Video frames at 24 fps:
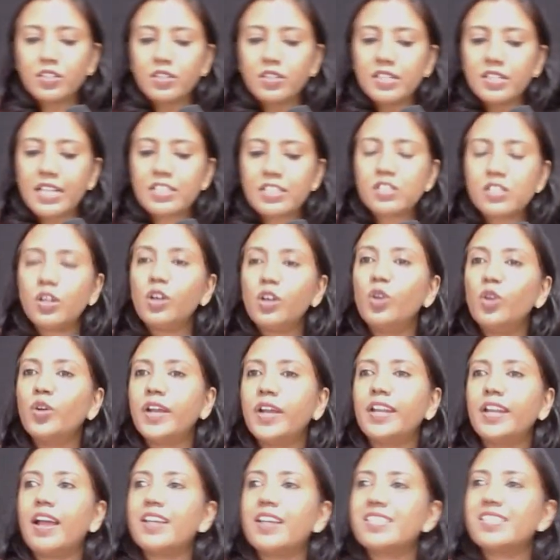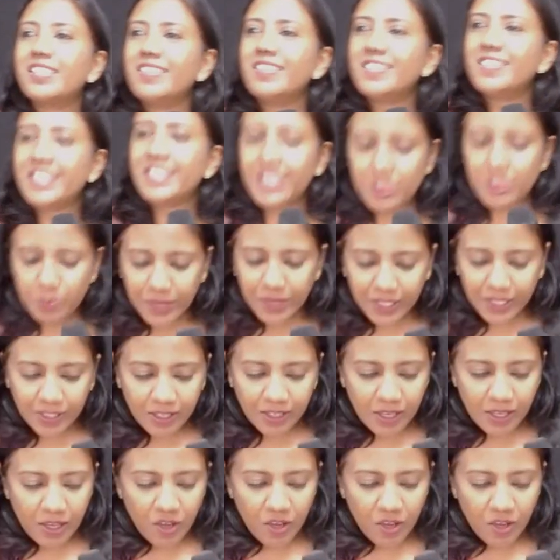let's not look at ourselves as being